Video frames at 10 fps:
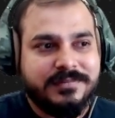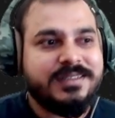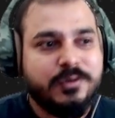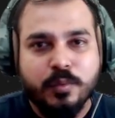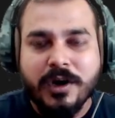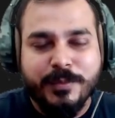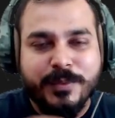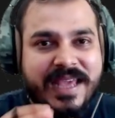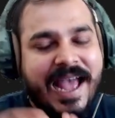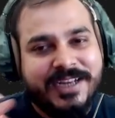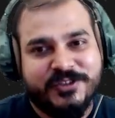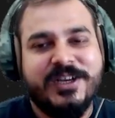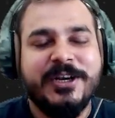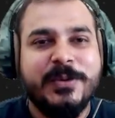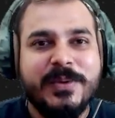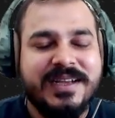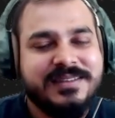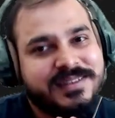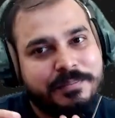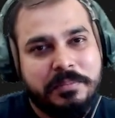This is what we actually do
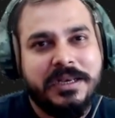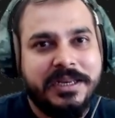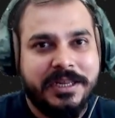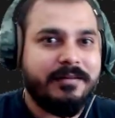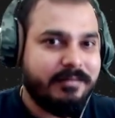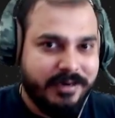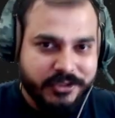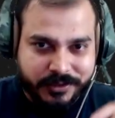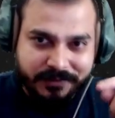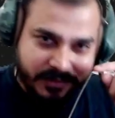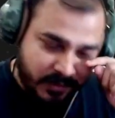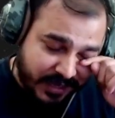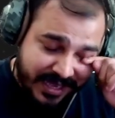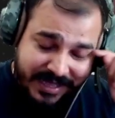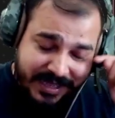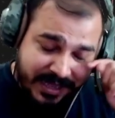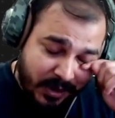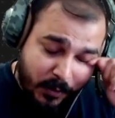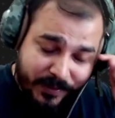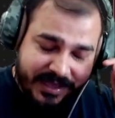in simple linear regression. Okay,
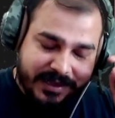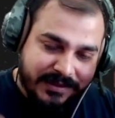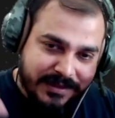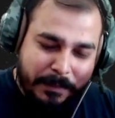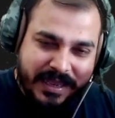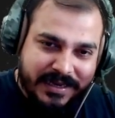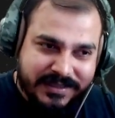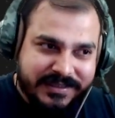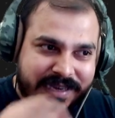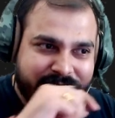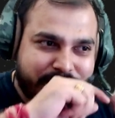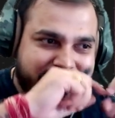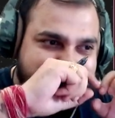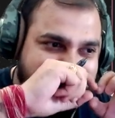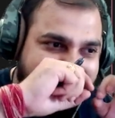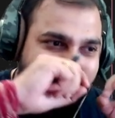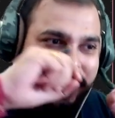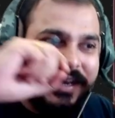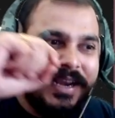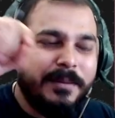over here the main is that we just try to
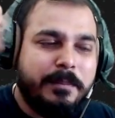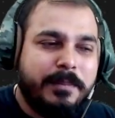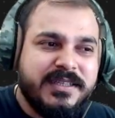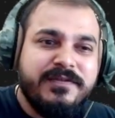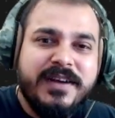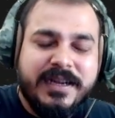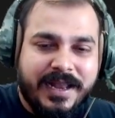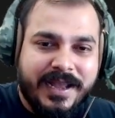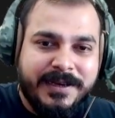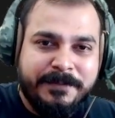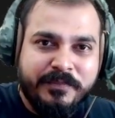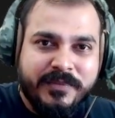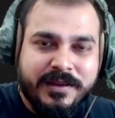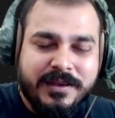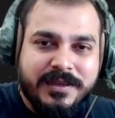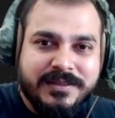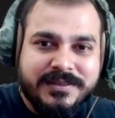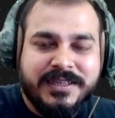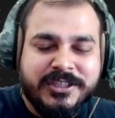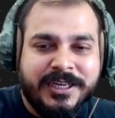create a best fit line
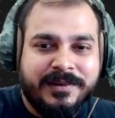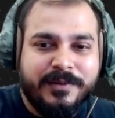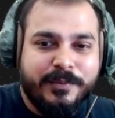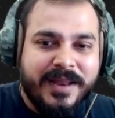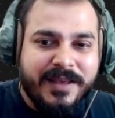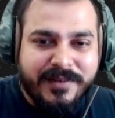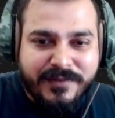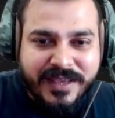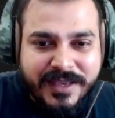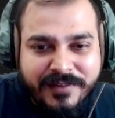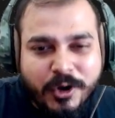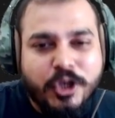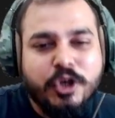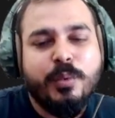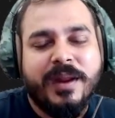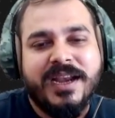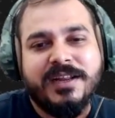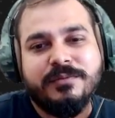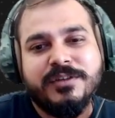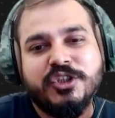such in whenever we give our new
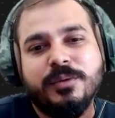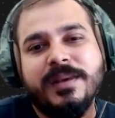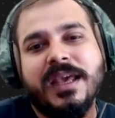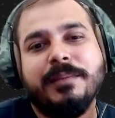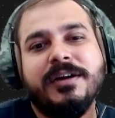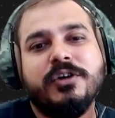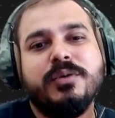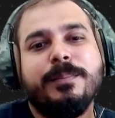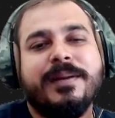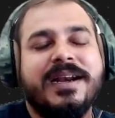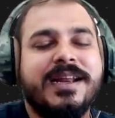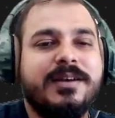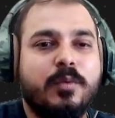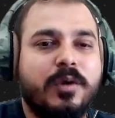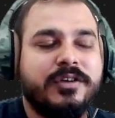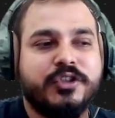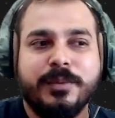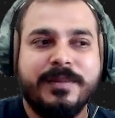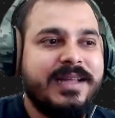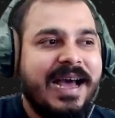weight, we should be able to predict what
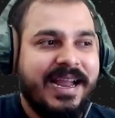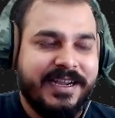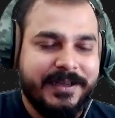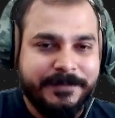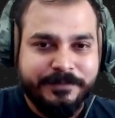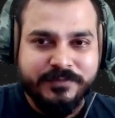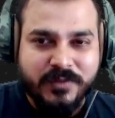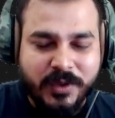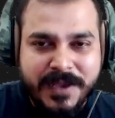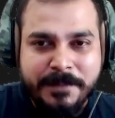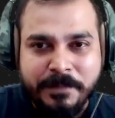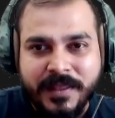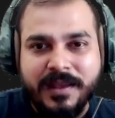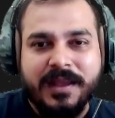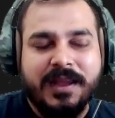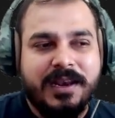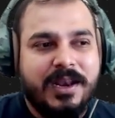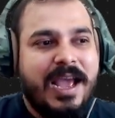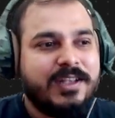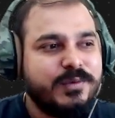should be the height. Okay,
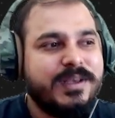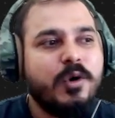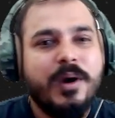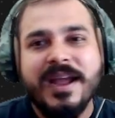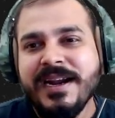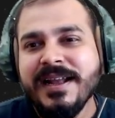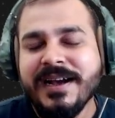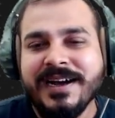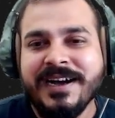now as we go ahead,